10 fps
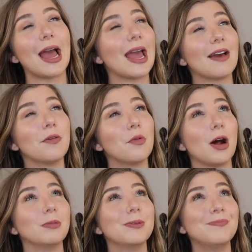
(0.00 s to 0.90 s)
I have a
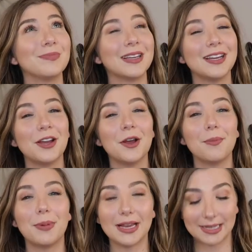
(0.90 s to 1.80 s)
problem,
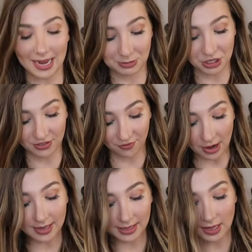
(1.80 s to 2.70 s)
but I just
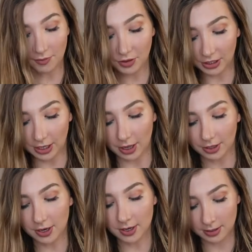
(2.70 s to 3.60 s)
fell in love with the
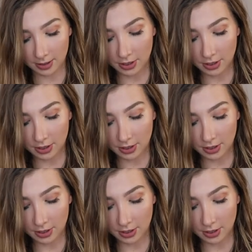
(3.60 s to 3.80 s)
color.